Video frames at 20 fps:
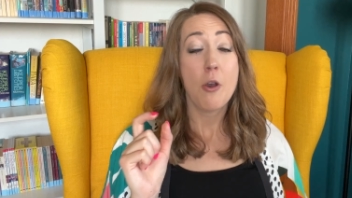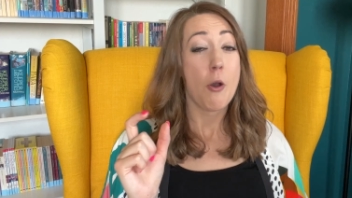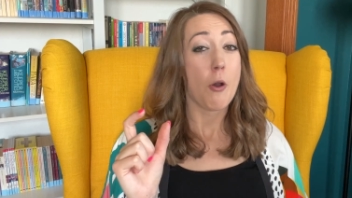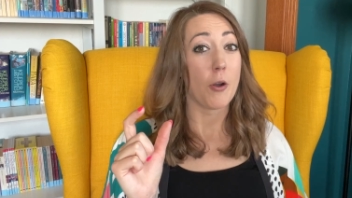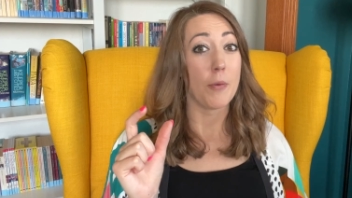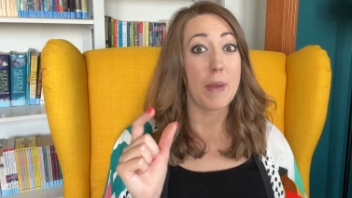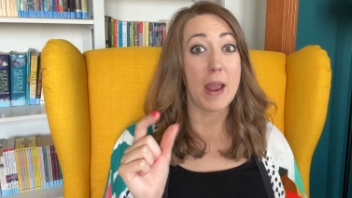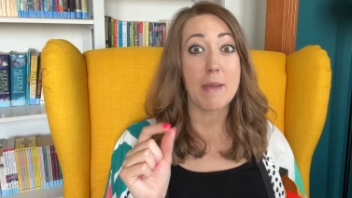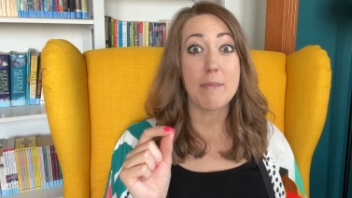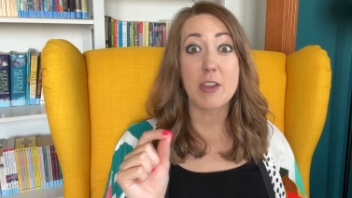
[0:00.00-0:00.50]

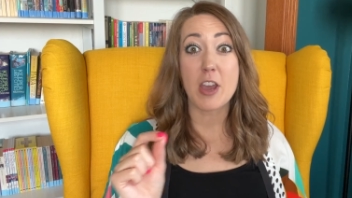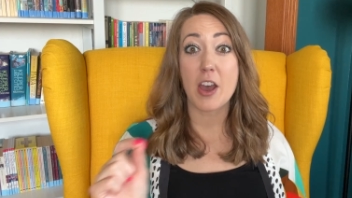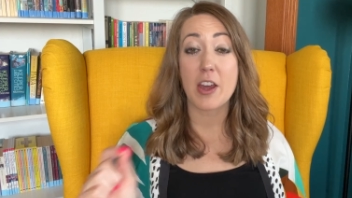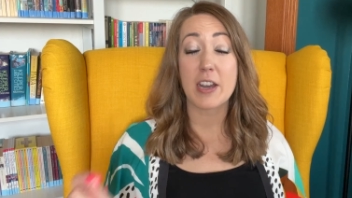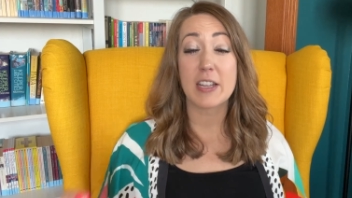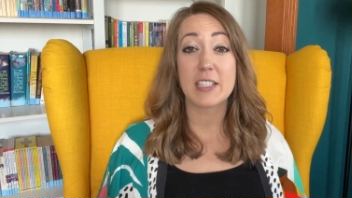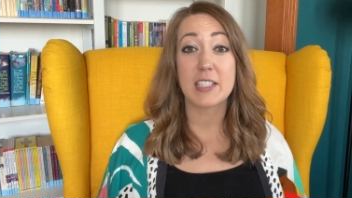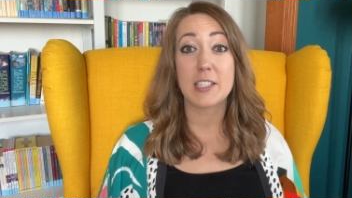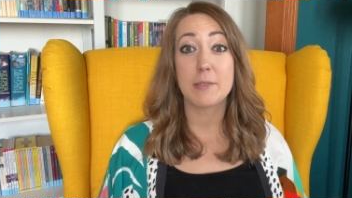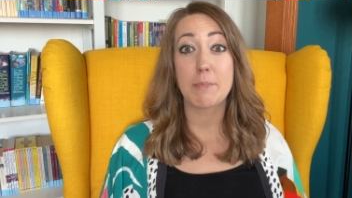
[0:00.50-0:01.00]
or maybe
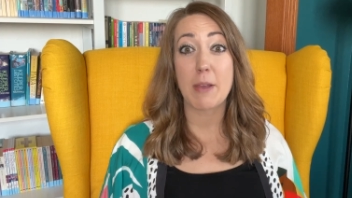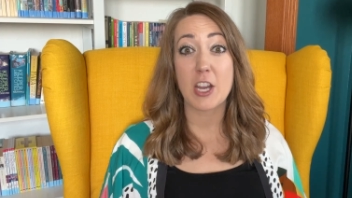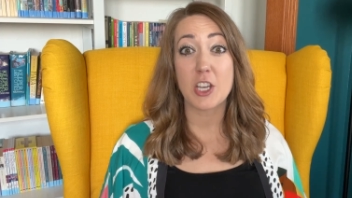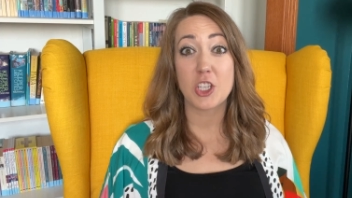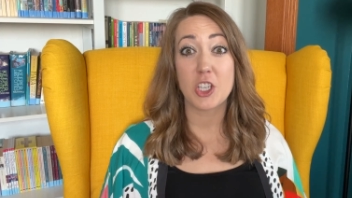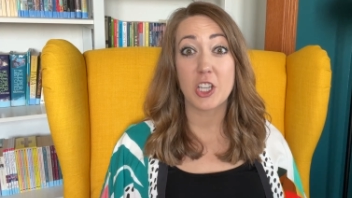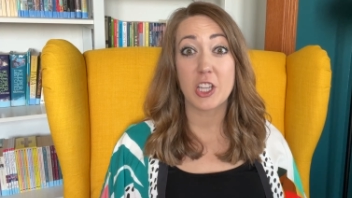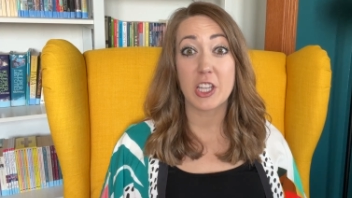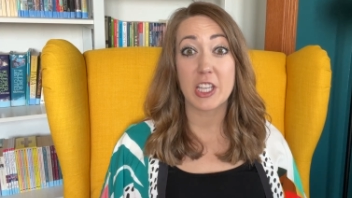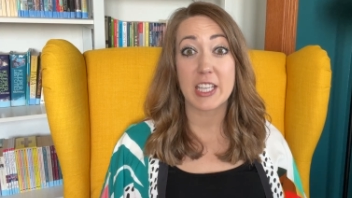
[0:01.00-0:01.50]
on a
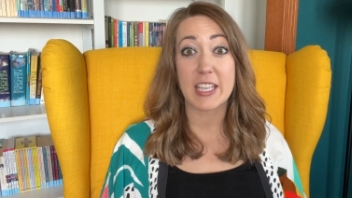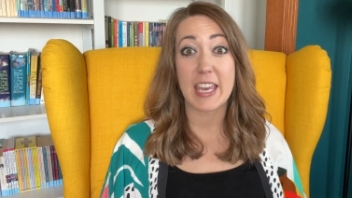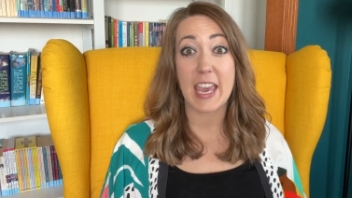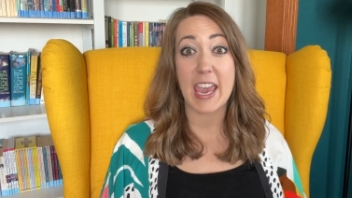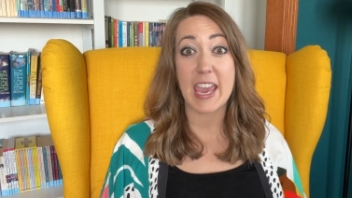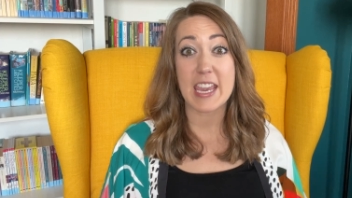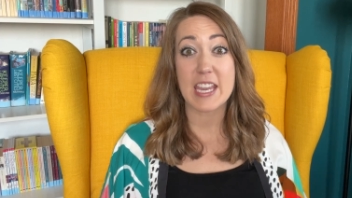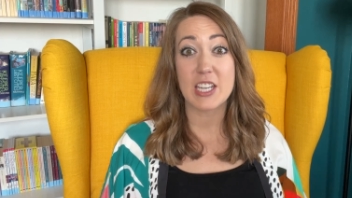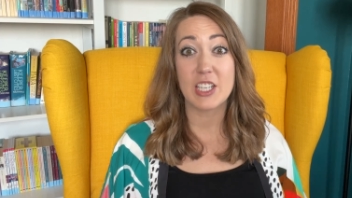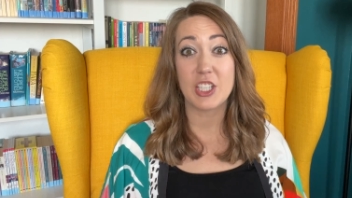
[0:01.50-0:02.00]
special
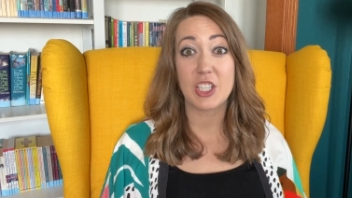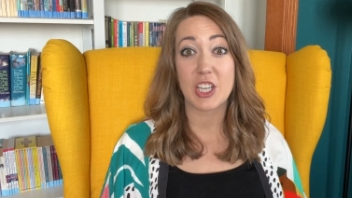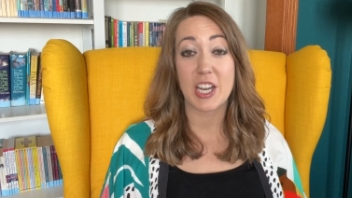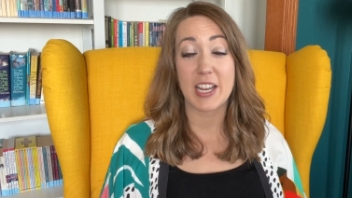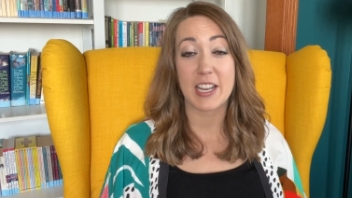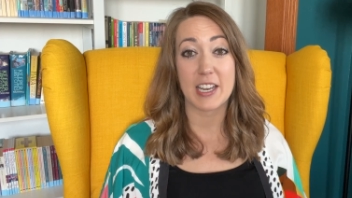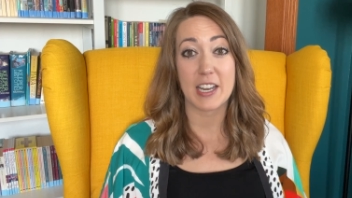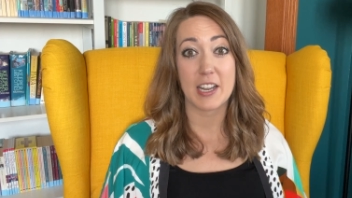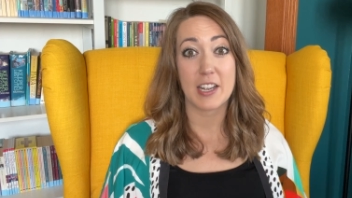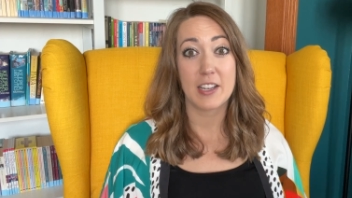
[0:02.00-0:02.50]

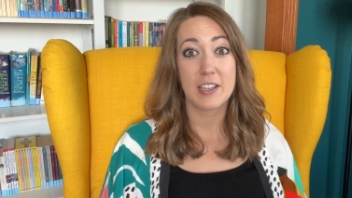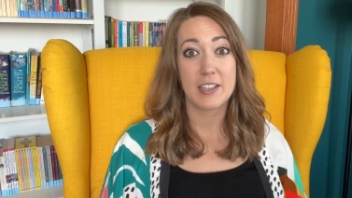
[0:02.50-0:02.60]
occasion.